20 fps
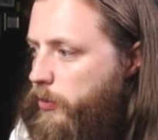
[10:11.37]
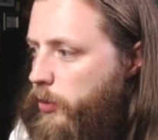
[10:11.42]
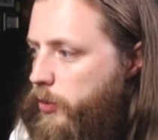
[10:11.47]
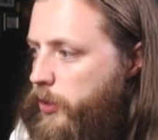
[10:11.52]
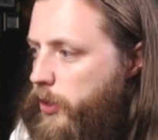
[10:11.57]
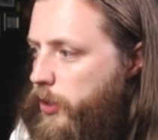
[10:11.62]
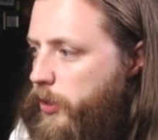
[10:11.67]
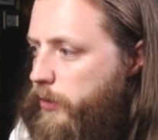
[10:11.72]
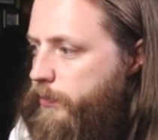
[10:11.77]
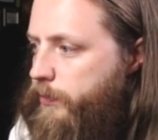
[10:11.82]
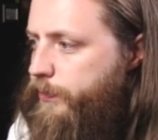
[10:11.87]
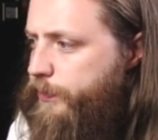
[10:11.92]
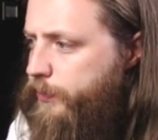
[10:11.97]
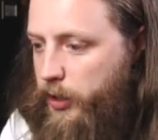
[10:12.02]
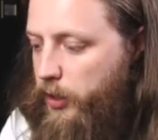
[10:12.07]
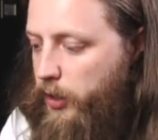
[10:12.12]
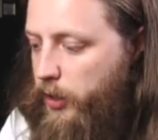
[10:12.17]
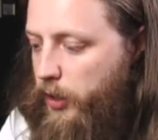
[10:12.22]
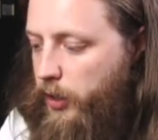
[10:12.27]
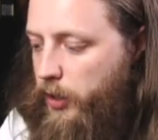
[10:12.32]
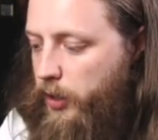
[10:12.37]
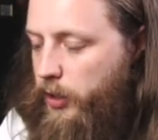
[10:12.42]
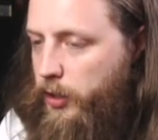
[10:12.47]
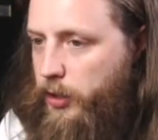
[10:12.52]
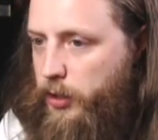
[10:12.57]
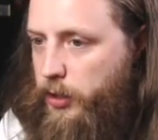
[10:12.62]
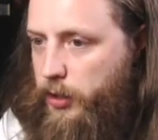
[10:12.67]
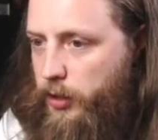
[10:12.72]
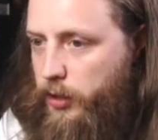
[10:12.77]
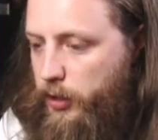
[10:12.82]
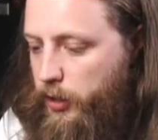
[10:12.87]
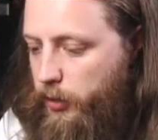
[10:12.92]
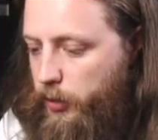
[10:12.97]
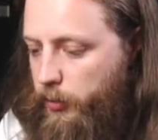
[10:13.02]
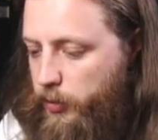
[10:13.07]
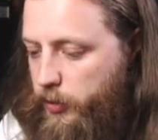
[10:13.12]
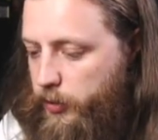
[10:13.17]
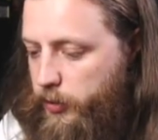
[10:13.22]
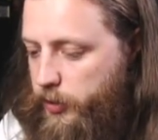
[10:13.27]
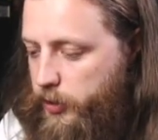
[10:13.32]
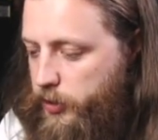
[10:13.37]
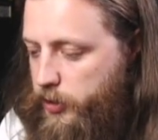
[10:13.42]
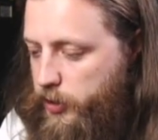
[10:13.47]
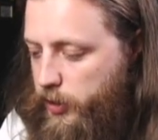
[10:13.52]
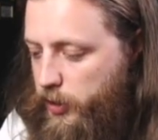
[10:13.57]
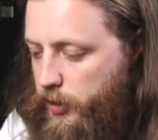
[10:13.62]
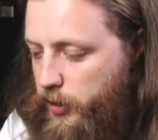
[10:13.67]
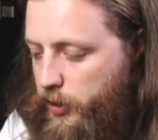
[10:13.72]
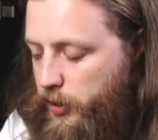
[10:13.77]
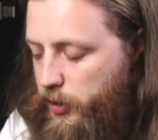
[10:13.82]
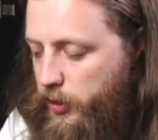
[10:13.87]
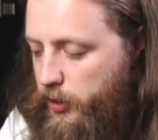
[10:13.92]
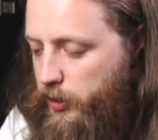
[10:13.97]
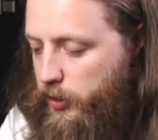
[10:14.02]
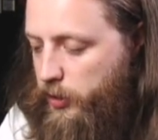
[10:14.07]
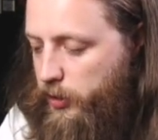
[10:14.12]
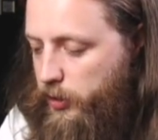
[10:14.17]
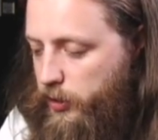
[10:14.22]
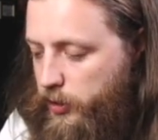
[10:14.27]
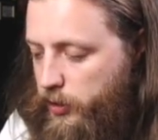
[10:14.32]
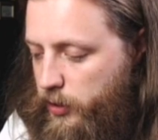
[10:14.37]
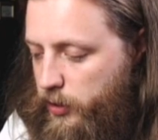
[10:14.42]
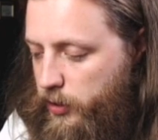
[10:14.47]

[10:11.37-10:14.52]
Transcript: 14. I am going to say